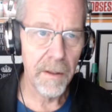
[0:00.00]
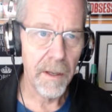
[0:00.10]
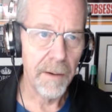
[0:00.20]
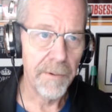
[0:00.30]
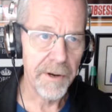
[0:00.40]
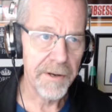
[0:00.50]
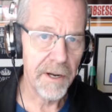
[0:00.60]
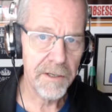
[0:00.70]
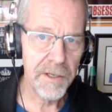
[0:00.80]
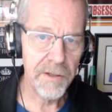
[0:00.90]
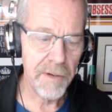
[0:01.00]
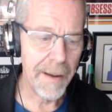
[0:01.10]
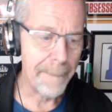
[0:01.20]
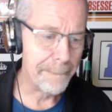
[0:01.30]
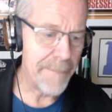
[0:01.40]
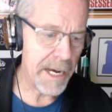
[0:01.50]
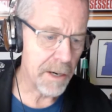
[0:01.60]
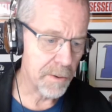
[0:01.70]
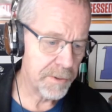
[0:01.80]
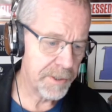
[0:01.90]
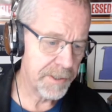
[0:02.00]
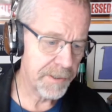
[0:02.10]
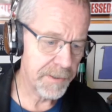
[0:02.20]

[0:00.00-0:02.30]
I want to talk to you about...